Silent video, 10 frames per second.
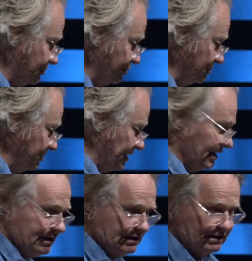Germany,
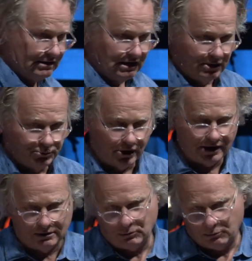and he brought
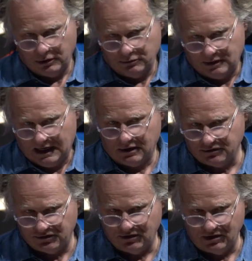in what we would now to
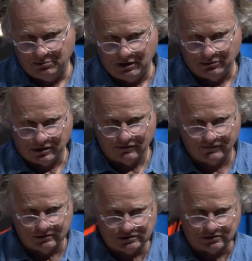see to be one of the
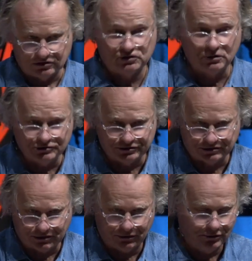first sort of social
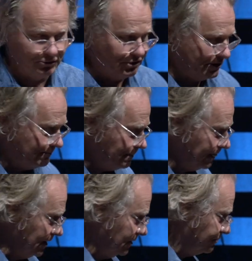security
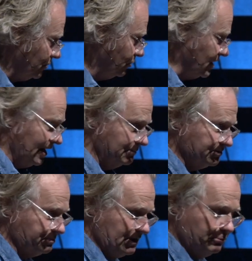programs,
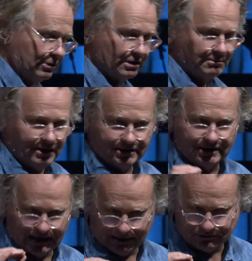but he wanted to make
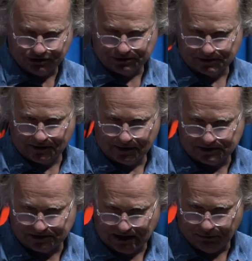damn sure that the
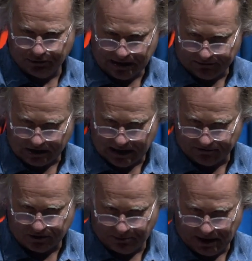state would never have
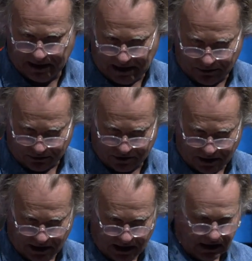to pay out.
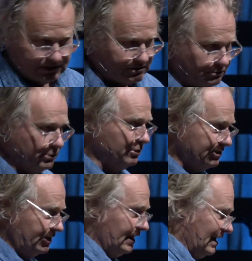So he went
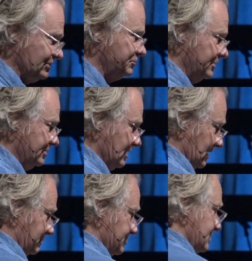to the actuary
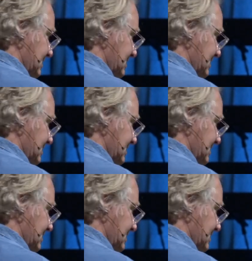tables and he